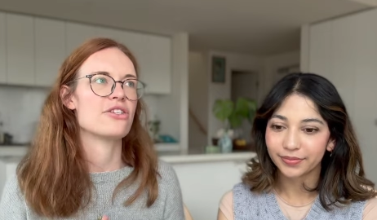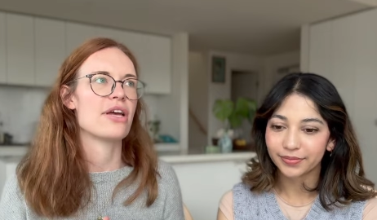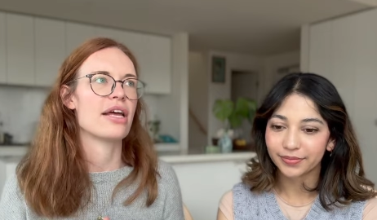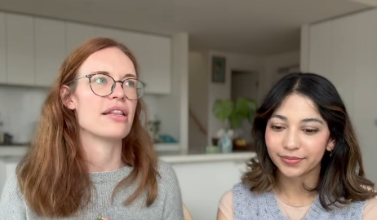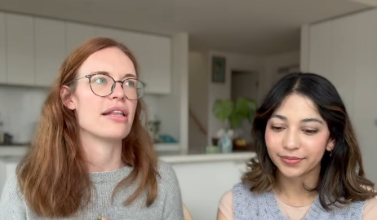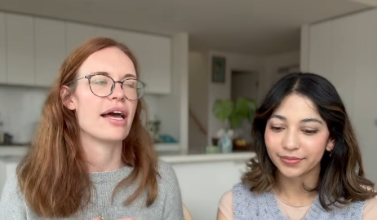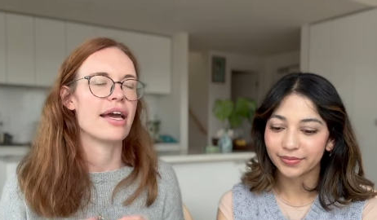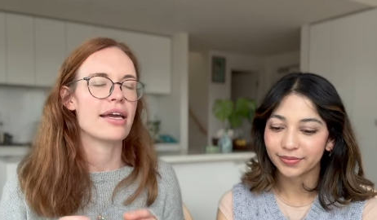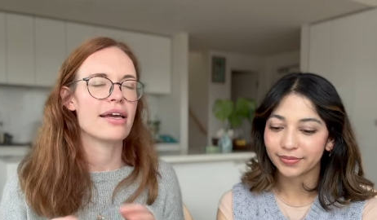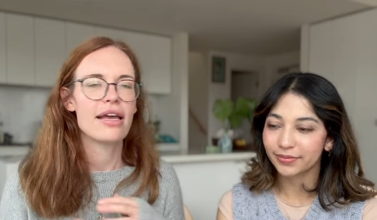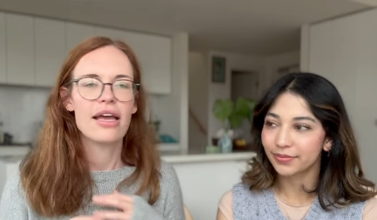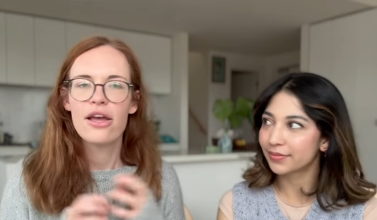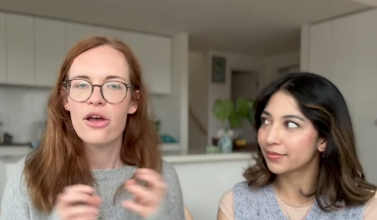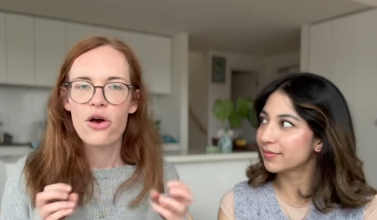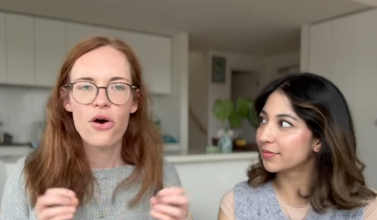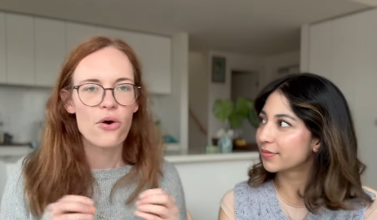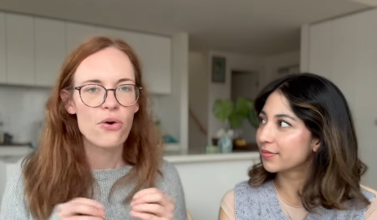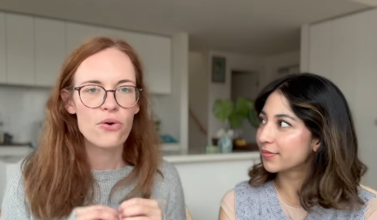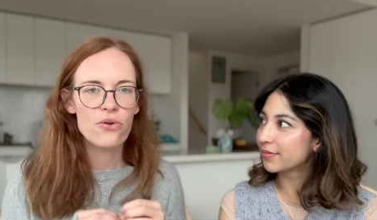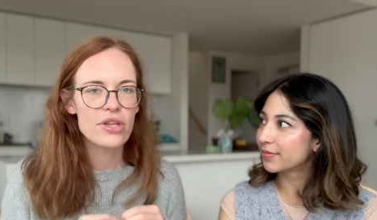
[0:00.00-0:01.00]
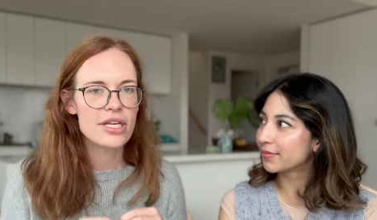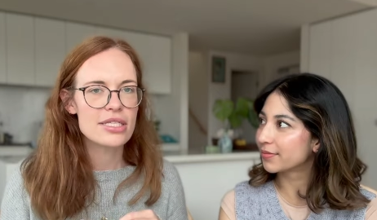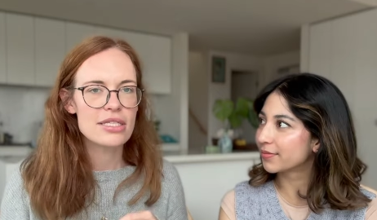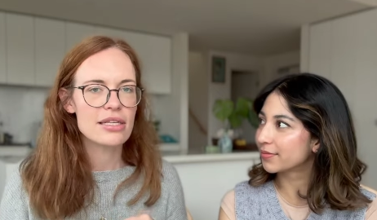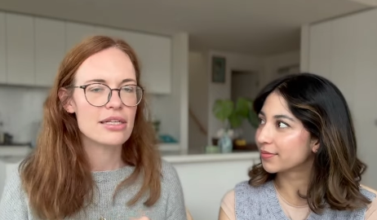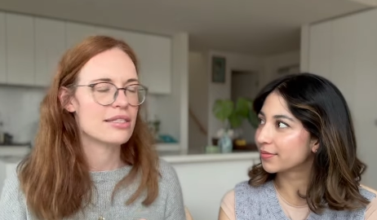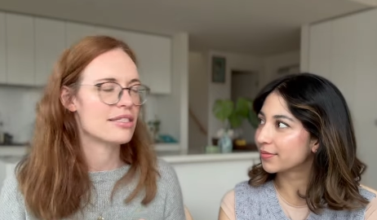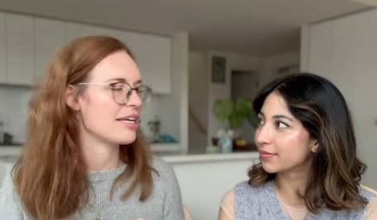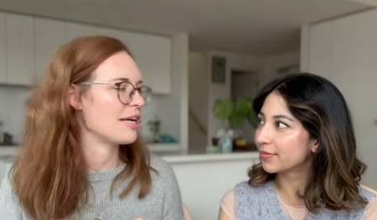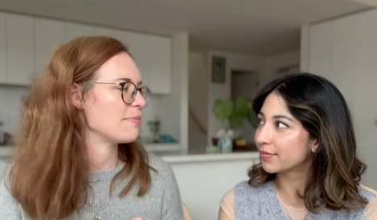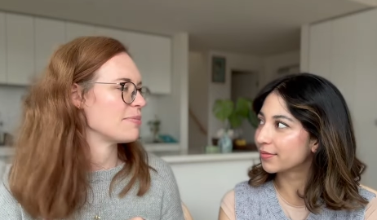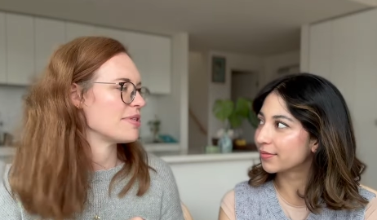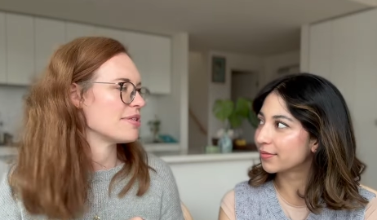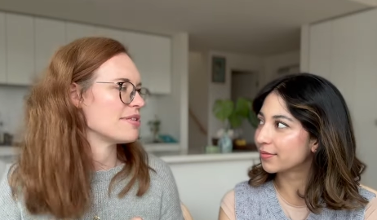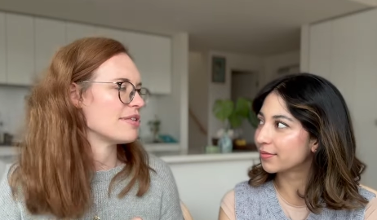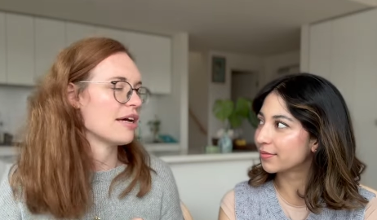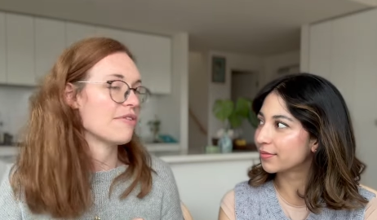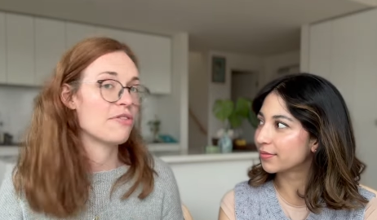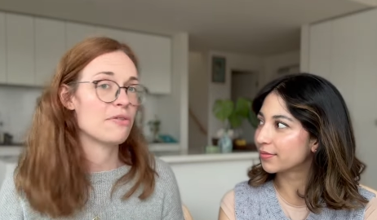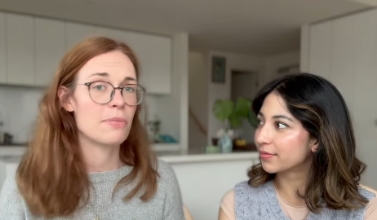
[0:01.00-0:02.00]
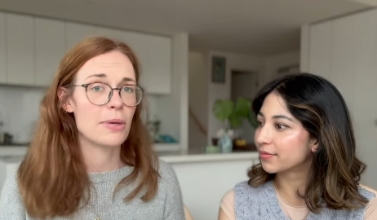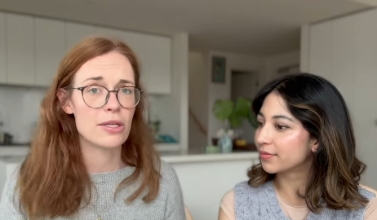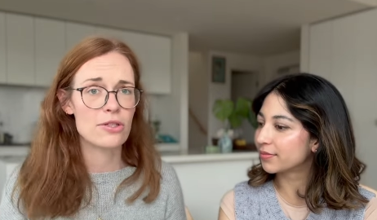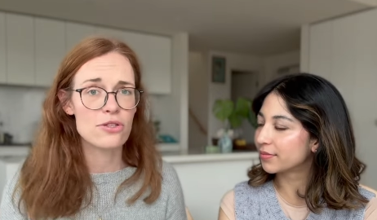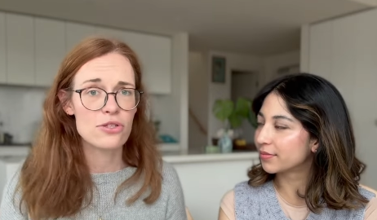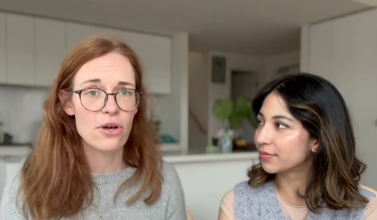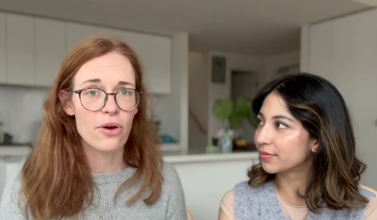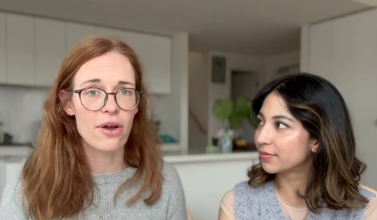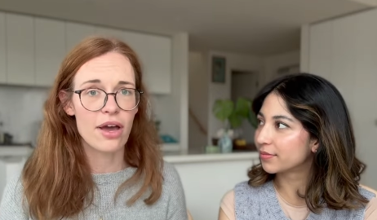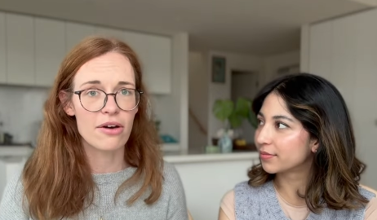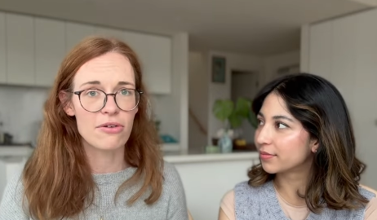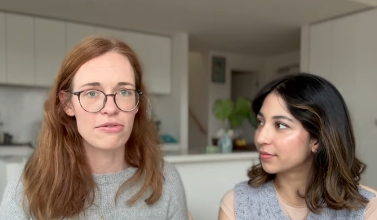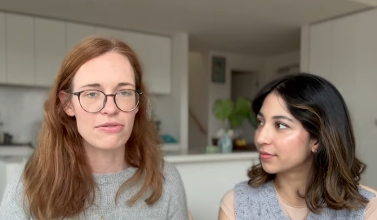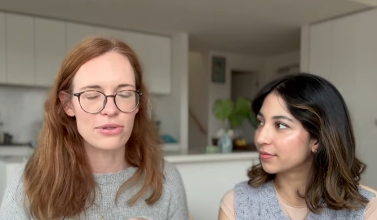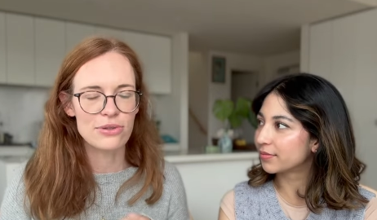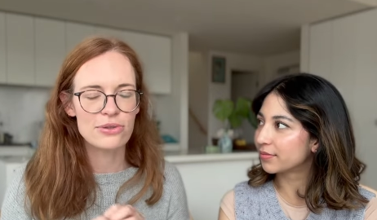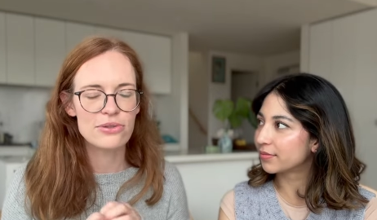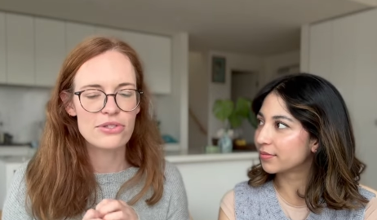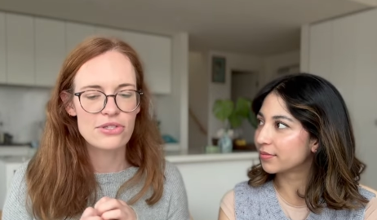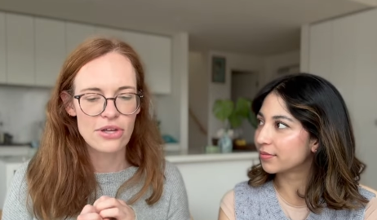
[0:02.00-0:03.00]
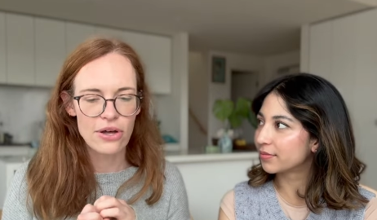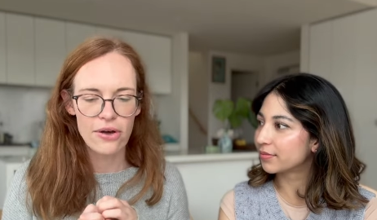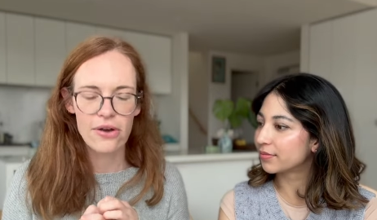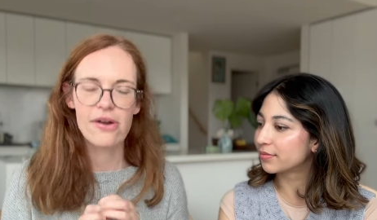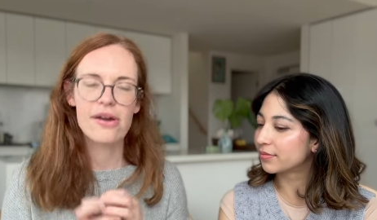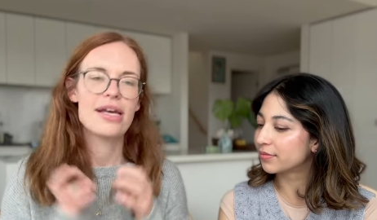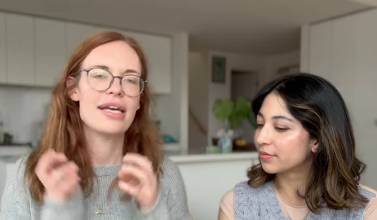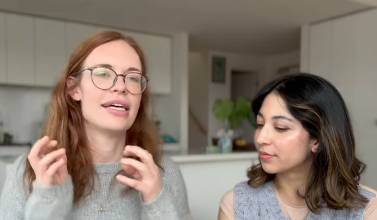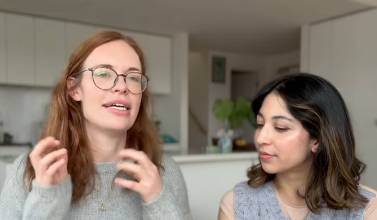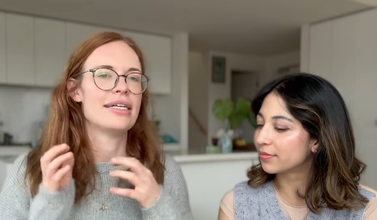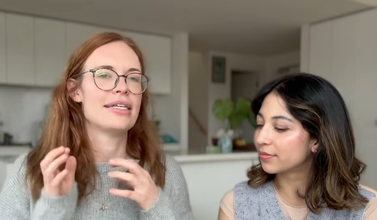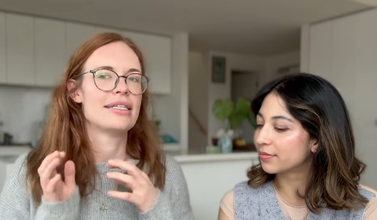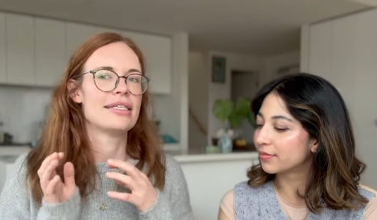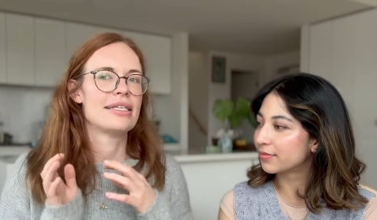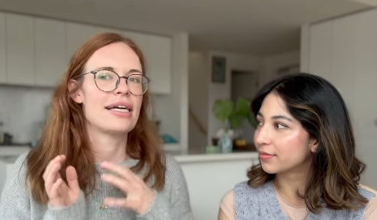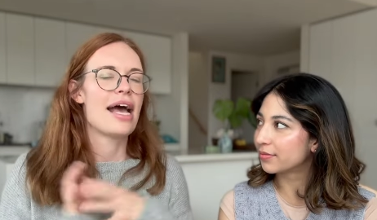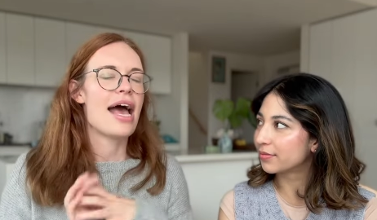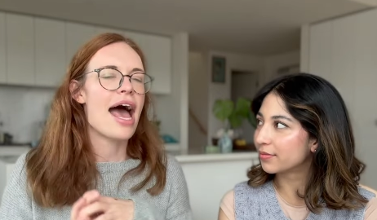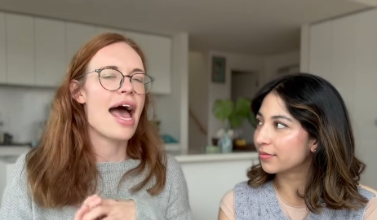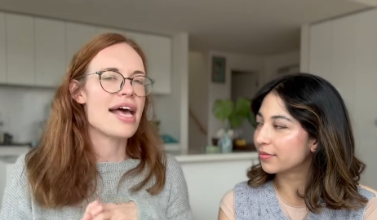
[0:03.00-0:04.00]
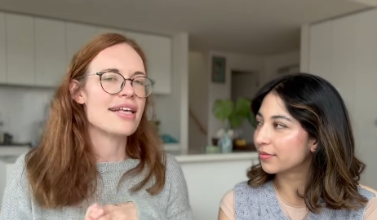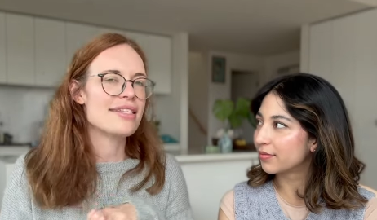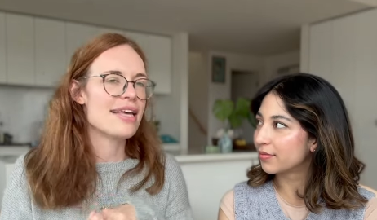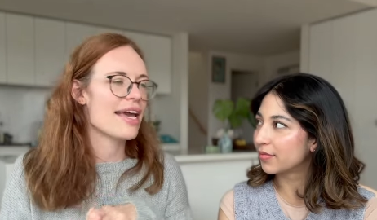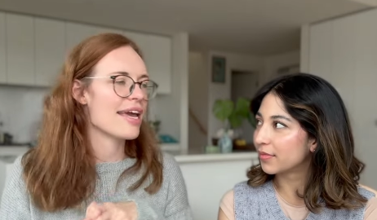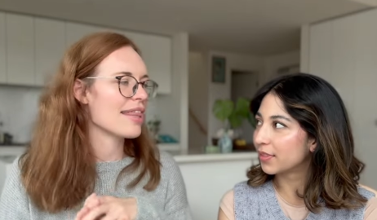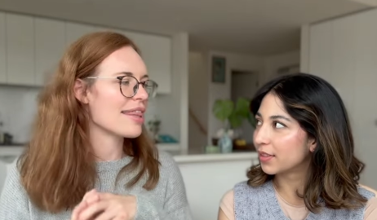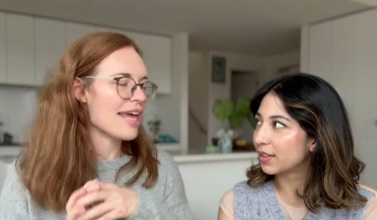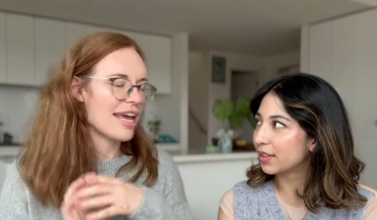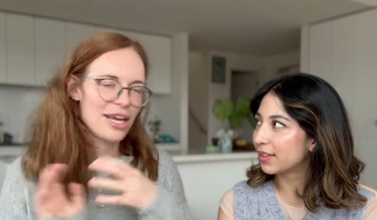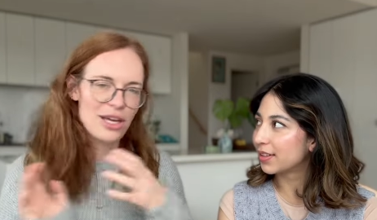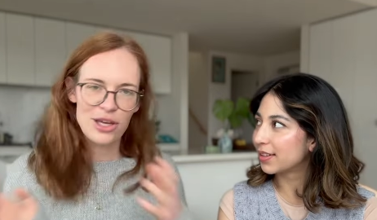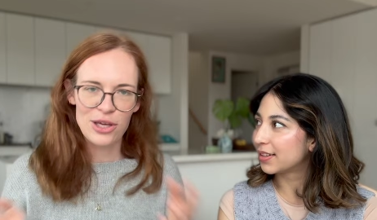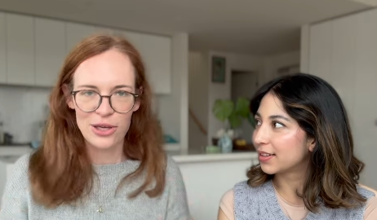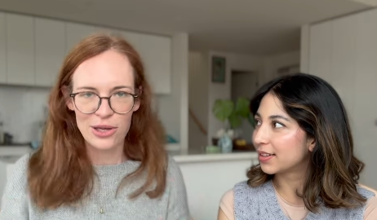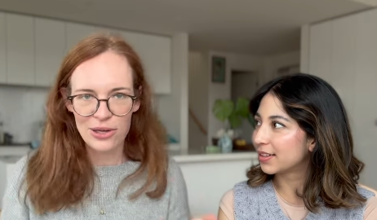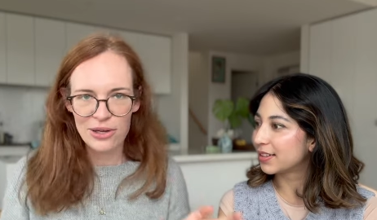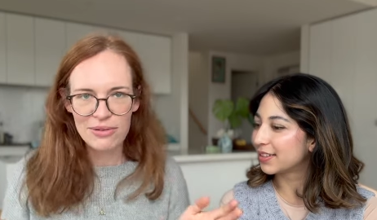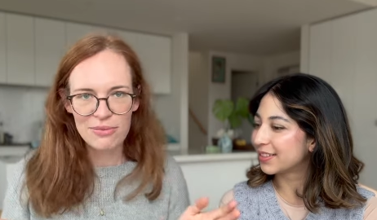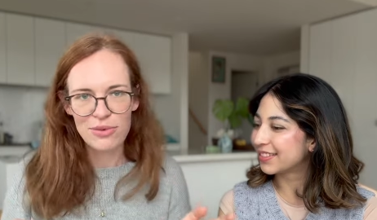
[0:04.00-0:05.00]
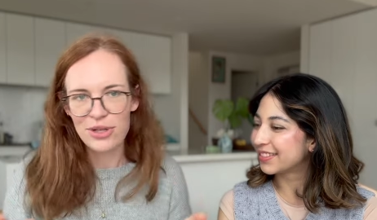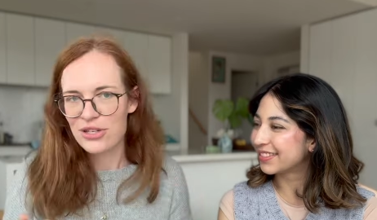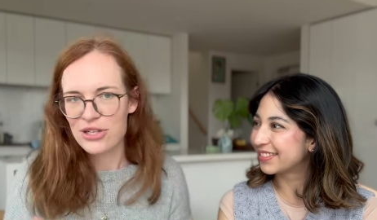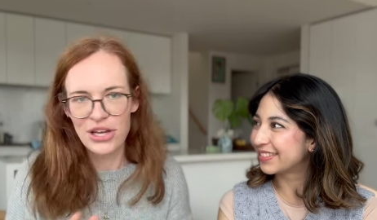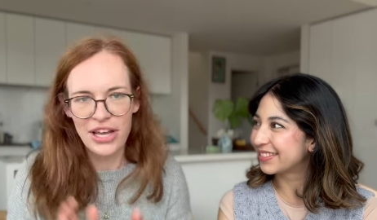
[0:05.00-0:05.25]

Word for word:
Speaker 1: and like all these little tips and stuff have been so helpful so as a thank you which